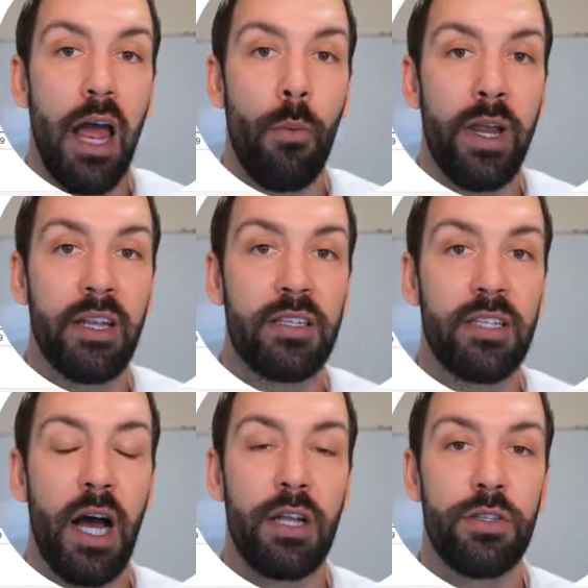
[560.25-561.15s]
and we can
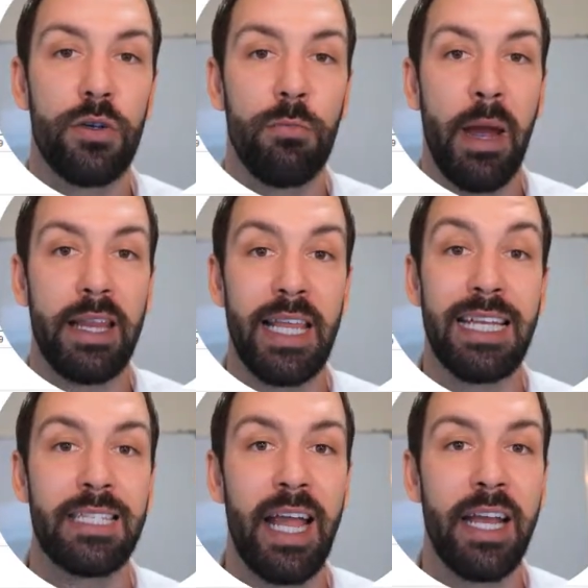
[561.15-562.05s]
start to make
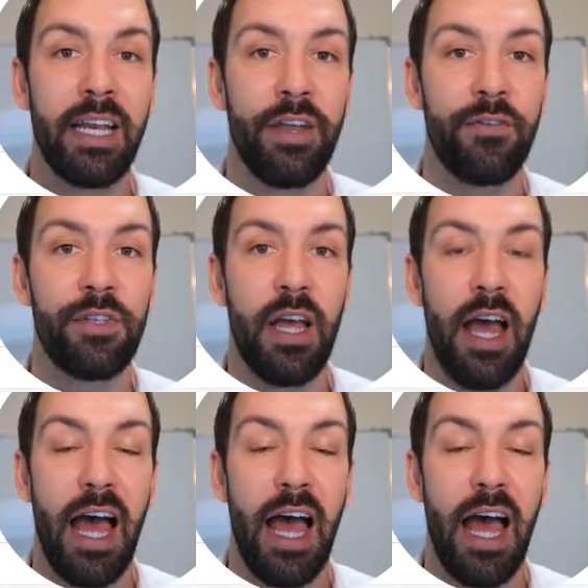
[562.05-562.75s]
these negatives